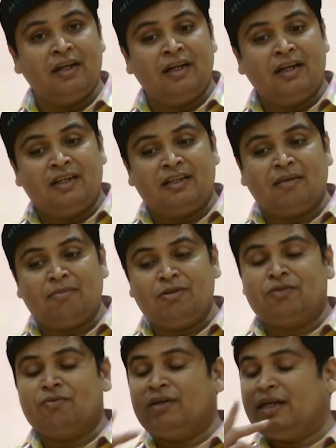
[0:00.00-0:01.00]
some
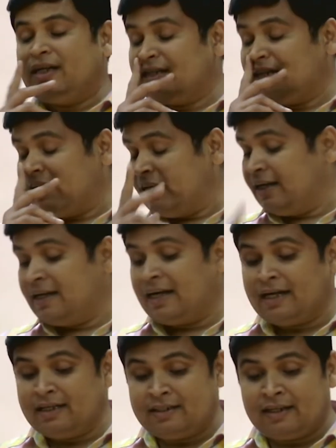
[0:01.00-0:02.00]
students are
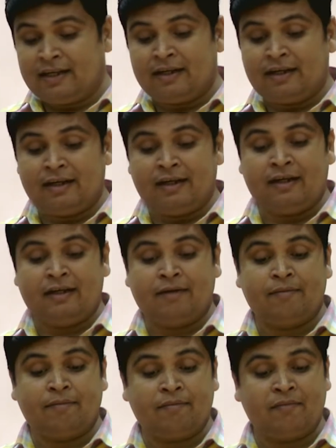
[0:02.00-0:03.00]
intelligent in a
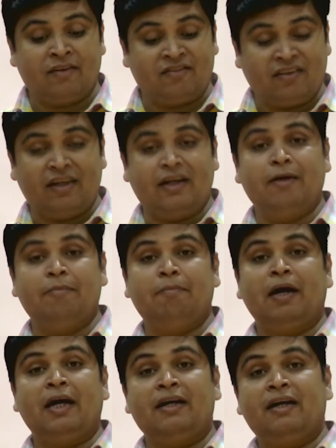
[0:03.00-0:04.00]
singing
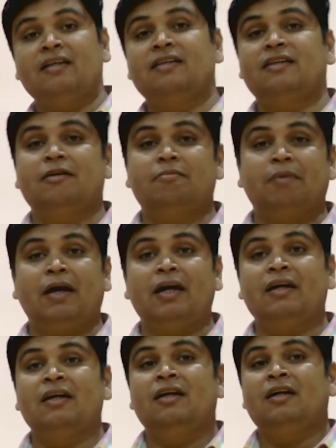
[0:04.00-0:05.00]
part, dancing
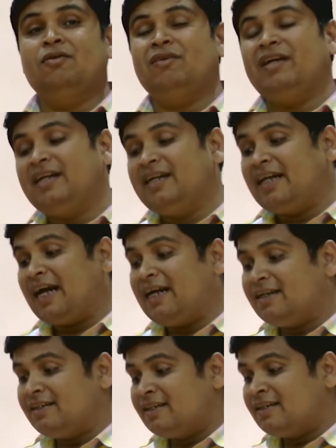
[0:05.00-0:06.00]
part. So
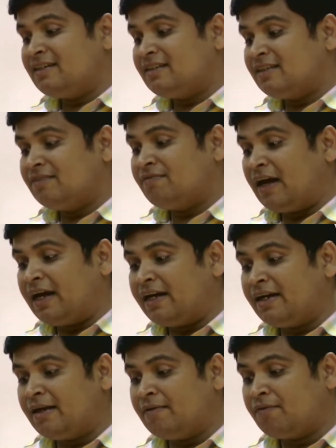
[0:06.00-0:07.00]
intelligence is
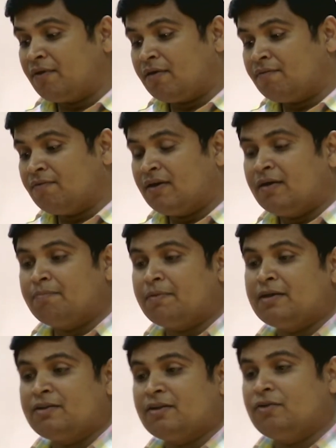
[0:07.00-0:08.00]
vary from one
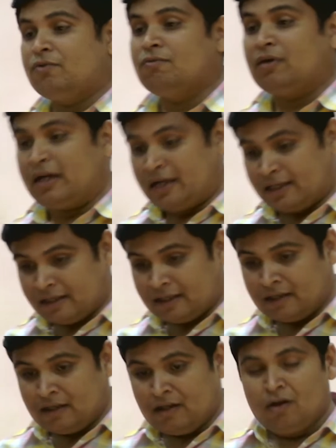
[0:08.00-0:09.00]
person to another.
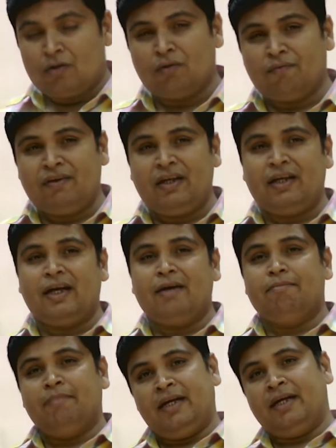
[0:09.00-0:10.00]
So we
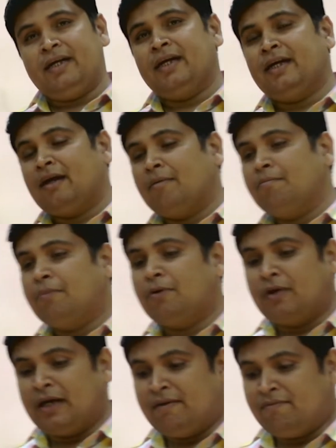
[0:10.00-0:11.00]
can make a
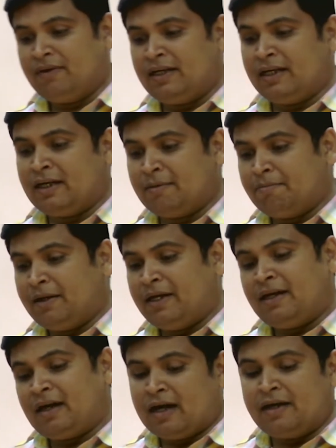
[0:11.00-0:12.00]
component, we can
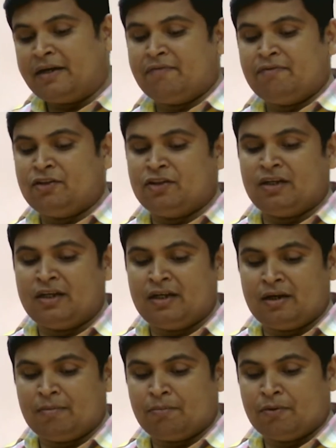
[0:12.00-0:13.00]
make artificially
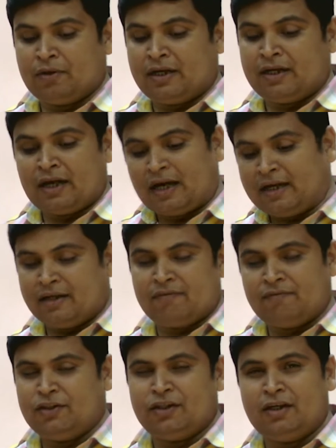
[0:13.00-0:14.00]
component,
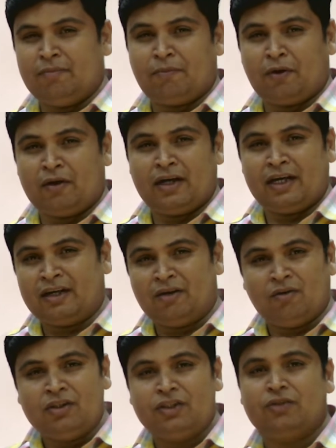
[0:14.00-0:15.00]
artificially product,
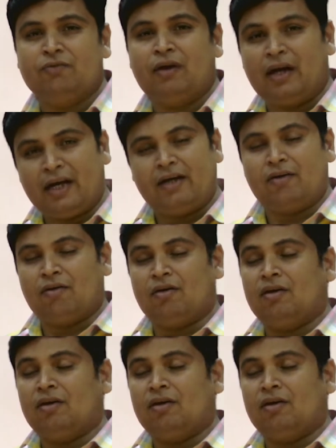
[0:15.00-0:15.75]
no issue at all.